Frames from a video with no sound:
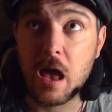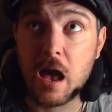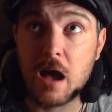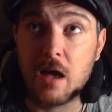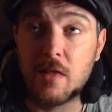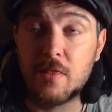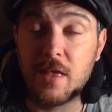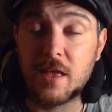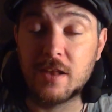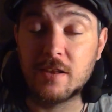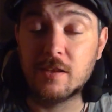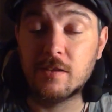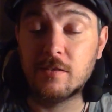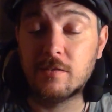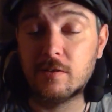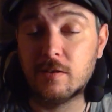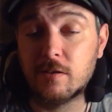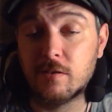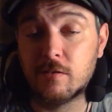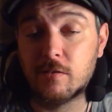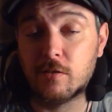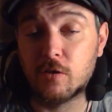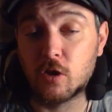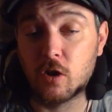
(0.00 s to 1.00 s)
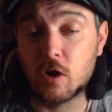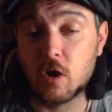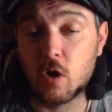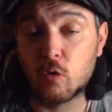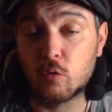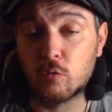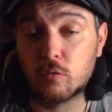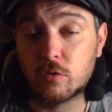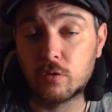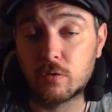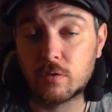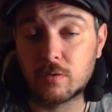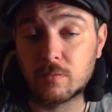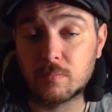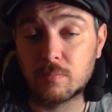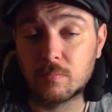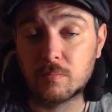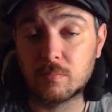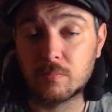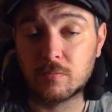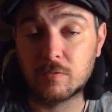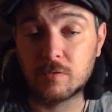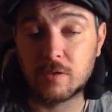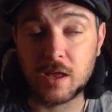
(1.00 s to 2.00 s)
Then he sees the ghost
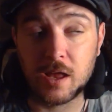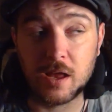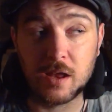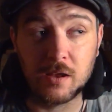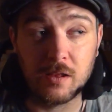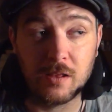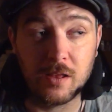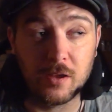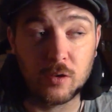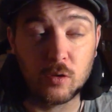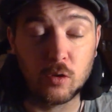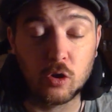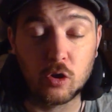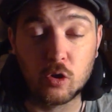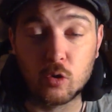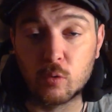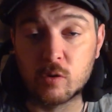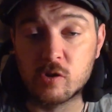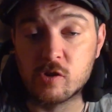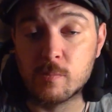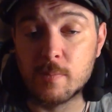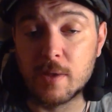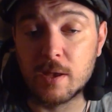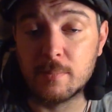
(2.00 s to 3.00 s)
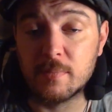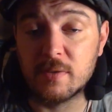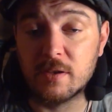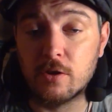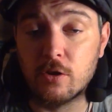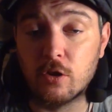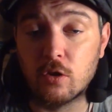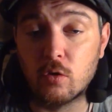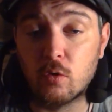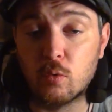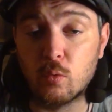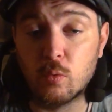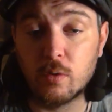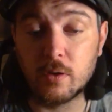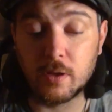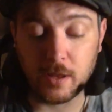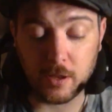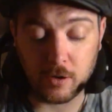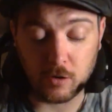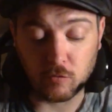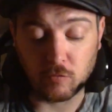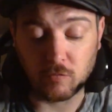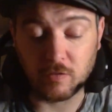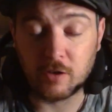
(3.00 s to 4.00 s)
saying, like, look what you made me do, and
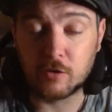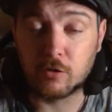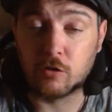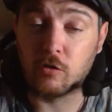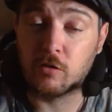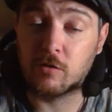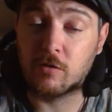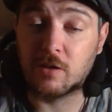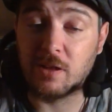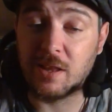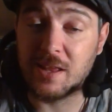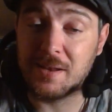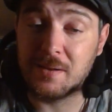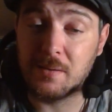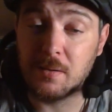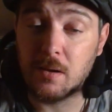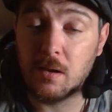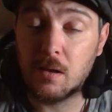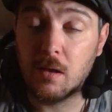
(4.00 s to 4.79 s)
that her wrists are slit.